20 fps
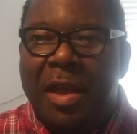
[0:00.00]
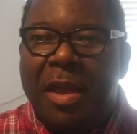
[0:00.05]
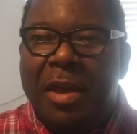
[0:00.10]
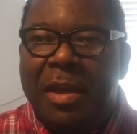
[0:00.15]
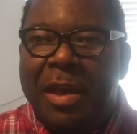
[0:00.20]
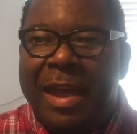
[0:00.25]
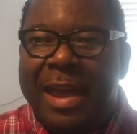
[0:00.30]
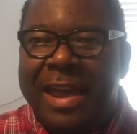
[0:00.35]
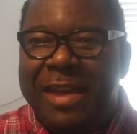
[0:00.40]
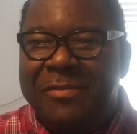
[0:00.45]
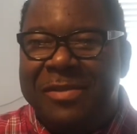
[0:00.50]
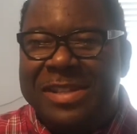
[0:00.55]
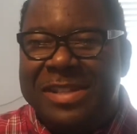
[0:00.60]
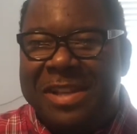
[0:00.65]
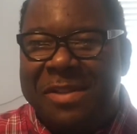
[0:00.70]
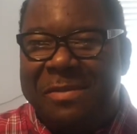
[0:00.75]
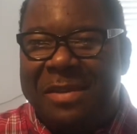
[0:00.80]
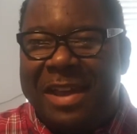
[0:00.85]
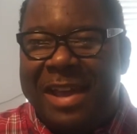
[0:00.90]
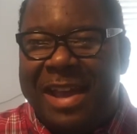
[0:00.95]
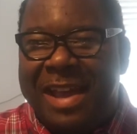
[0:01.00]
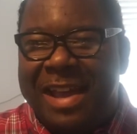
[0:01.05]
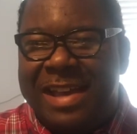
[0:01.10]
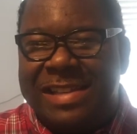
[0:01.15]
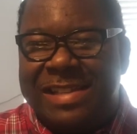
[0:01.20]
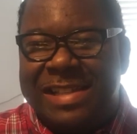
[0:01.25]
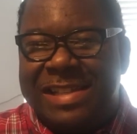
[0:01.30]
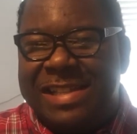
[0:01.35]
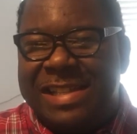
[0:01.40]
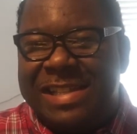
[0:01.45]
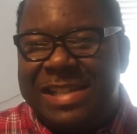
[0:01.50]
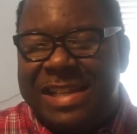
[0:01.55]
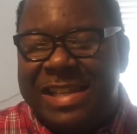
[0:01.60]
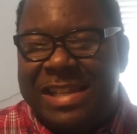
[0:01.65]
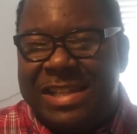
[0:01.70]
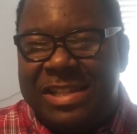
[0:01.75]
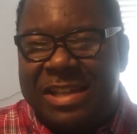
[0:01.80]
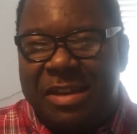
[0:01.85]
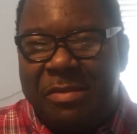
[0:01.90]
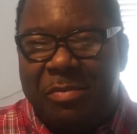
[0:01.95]
Hey, what's up guys? This is
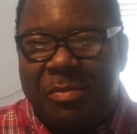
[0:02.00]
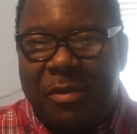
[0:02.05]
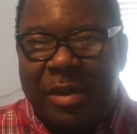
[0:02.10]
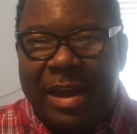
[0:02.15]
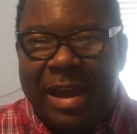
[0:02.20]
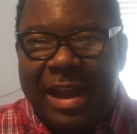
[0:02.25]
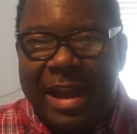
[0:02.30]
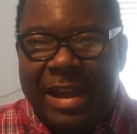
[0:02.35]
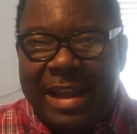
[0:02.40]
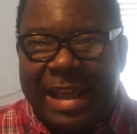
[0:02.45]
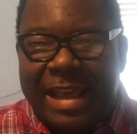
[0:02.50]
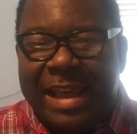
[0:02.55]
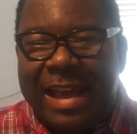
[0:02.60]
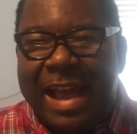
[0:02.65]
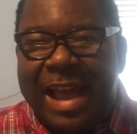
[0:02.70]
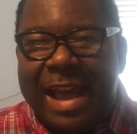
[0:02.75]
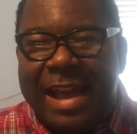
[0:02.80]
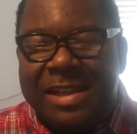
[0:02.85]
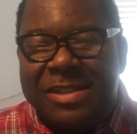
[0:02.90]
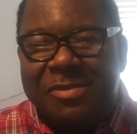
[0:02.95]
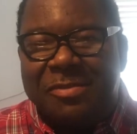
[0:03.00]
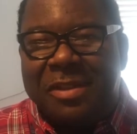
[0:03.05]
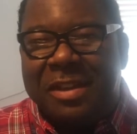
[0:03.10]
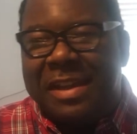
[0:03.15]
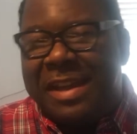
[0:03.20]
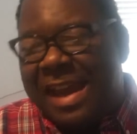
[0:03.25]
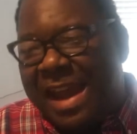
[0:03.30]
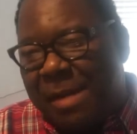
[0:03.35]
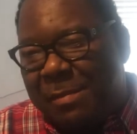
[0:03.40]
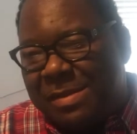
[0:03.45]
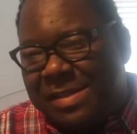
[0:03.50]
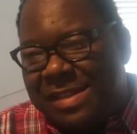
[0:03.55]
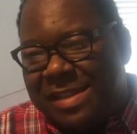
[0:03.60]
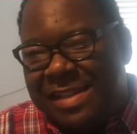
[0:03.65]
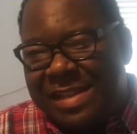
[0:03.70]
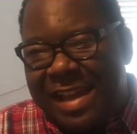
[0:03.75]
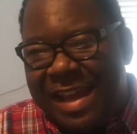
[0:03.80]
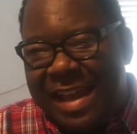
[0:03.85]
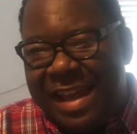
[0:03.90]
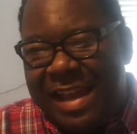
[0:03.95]
EJ Brad and Kai is on the camera
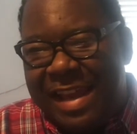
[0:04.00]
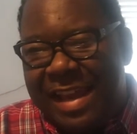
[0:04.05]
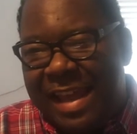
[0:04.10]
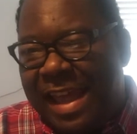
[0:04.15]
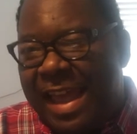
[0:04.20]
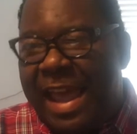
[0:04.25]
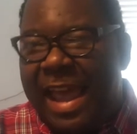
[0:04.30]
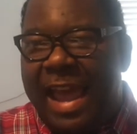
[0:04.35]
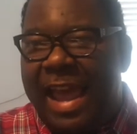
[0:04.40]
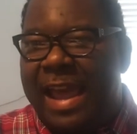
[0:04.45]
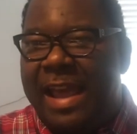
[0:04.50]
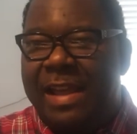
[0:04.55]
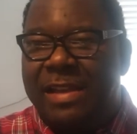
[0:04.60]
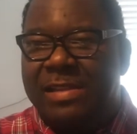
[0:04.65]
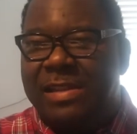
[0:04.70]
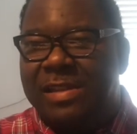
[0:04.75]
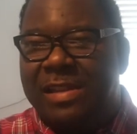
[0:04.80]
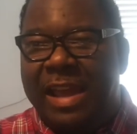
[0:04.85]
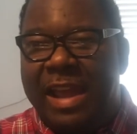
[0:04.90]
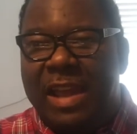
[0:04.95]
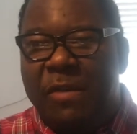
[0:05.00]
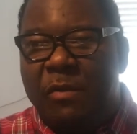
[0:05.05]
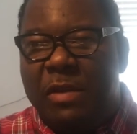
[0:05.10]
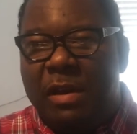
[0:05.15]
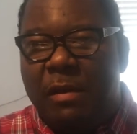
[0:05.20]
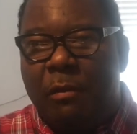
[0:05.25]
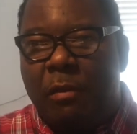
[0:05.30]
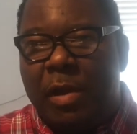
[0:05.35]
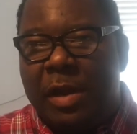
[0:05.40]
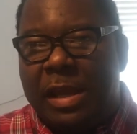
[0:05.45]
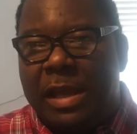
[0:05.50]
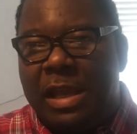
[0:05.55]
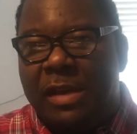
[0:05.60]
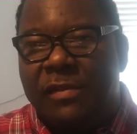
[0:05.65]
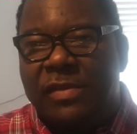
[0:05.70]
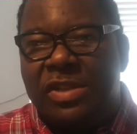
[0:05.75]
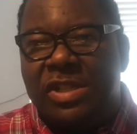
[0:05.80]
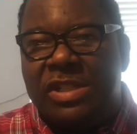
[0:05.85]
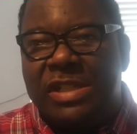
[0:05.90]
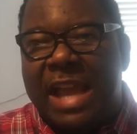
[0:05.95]
today. And today we want to give
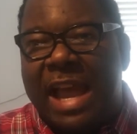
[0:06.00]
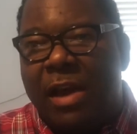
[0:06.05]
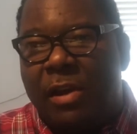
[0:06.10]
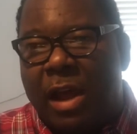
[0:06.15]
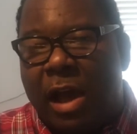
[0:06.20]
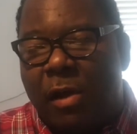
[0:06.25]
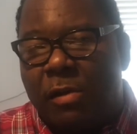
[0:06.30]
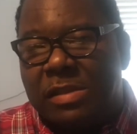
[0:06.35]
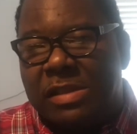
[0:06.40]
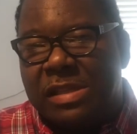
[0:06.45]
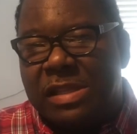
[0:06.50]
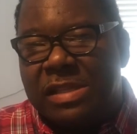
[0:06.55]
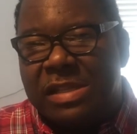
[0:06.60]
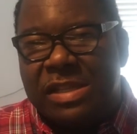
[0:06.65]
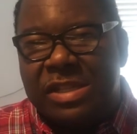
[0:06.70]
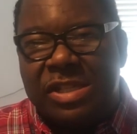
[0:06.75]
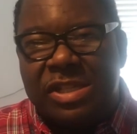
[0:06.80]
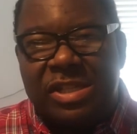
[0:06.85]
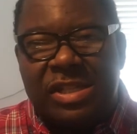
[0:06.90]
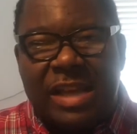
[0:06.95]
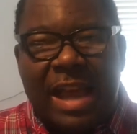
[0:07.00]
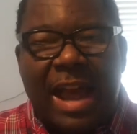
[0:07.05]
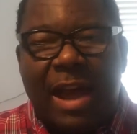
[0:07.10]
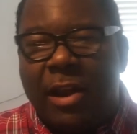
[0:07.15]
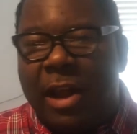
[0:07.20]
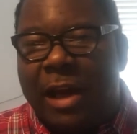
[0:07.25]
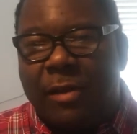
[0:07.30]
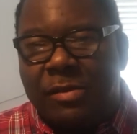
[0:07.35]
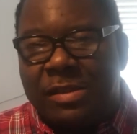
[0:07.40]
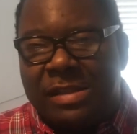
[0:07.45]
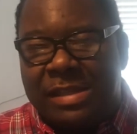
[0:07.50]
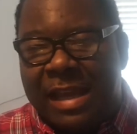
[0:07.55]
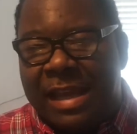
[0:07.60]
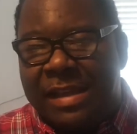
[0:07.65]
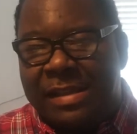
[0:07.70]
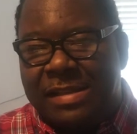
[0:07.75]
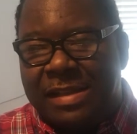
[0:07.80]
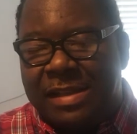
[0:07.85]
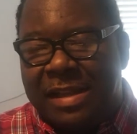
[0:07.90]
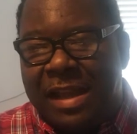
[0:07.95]
shout outs. This is shout out day
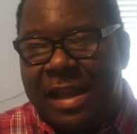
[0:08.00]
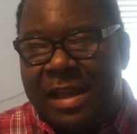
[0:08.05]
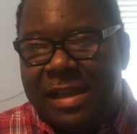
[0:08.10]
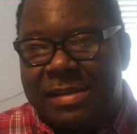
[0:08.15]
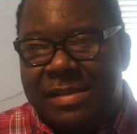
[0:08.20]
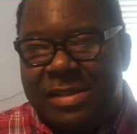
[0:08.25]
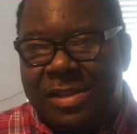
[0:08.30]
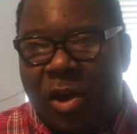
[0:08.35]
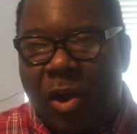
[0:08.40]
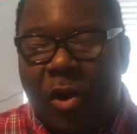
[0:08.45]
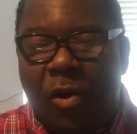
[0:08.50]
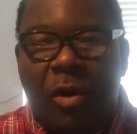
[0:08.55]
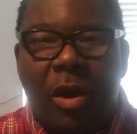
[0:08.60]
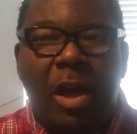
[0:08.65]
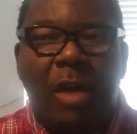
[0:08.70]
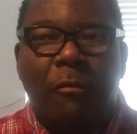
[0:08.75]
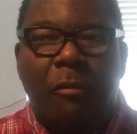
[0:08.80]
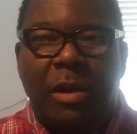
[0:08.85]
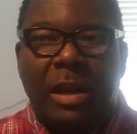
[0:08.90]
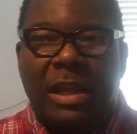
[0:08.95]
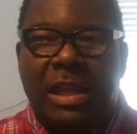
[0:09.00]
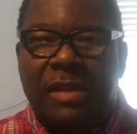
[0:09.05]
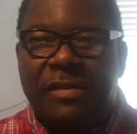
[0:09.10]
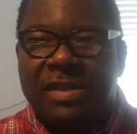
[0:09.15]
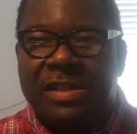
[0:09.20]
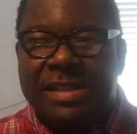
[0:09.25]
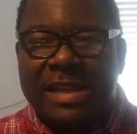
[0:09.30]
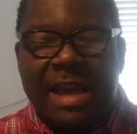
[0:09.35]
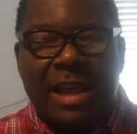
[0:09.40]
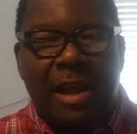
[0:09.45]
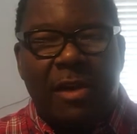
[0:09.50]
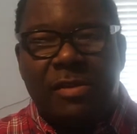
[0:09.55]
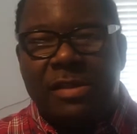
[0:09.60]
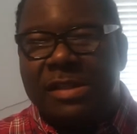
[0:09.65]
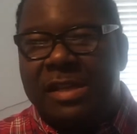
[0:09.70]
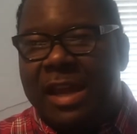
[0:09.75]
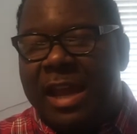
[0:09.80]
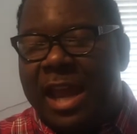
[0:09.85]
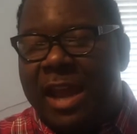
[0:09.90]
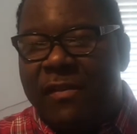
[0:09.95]
today. So want to give shout outs
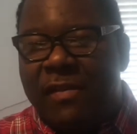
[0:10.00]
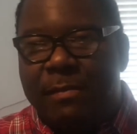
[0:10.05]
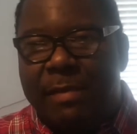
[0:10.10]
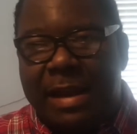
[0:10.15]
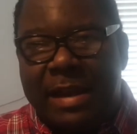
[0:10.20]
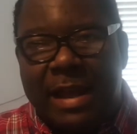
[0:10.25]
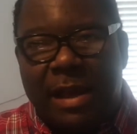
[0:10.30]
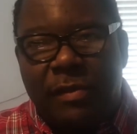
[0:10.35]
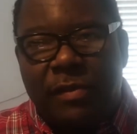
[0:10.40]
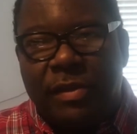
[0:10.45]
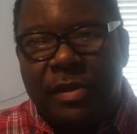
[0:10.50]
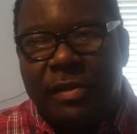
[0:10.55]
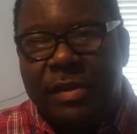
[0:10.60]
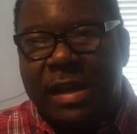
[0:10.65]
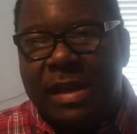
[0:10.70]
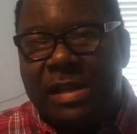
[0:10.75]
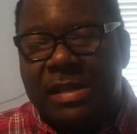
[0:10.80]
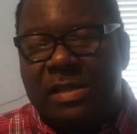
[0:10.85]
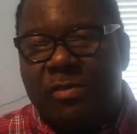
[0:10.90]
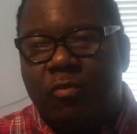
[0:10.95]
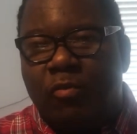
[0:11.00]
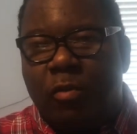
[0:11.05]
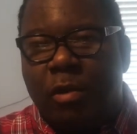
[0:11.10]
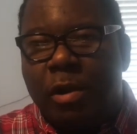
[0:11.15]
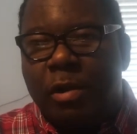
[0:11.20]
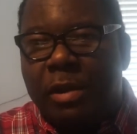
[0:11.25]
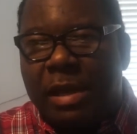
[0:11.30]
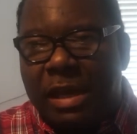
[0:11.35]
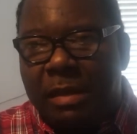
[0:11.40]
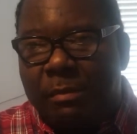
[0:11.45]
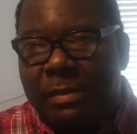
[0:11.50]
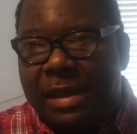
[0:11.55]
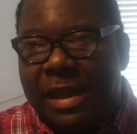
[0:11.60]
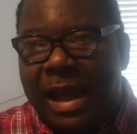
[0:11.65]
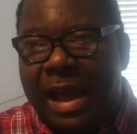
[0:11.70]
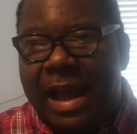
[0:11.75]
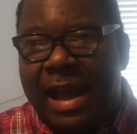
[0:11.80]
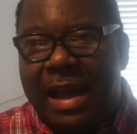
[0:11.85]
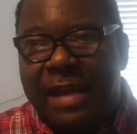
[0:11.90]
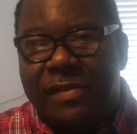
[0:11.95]
to everybody out there that is working
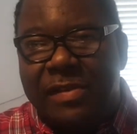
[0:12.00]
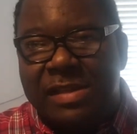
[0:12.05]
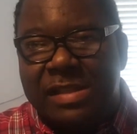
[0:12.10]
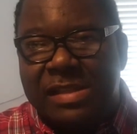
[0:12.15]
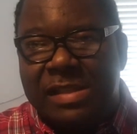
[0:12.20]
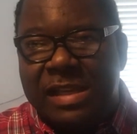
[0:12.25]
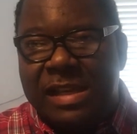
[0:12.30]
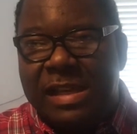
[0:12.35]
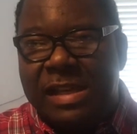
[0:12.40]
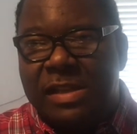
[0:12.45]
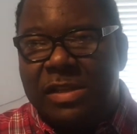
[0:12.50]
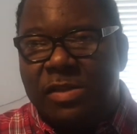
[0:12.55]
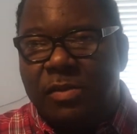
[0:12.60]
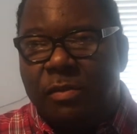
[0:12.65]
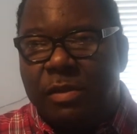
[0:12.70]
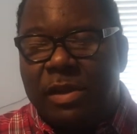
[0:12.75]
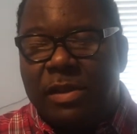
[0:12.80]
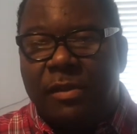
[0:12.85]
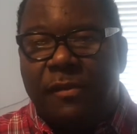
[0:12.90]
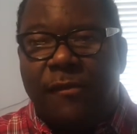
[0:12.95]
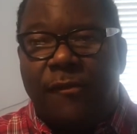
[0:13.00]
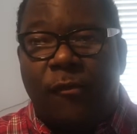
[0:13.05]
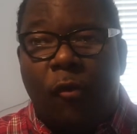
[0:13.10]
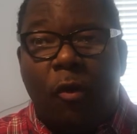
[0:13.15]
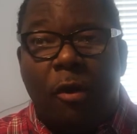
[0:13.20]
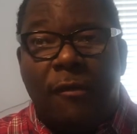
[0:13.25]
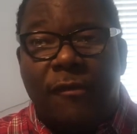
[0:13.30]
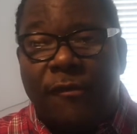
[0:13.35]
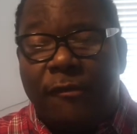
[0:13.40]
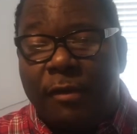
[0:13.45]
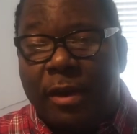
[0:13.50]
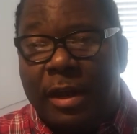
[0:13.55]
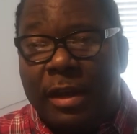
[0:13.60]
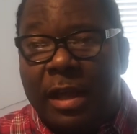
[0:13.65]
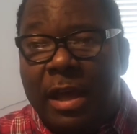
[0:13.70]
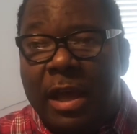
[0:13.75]
behind the scenes or in the forefront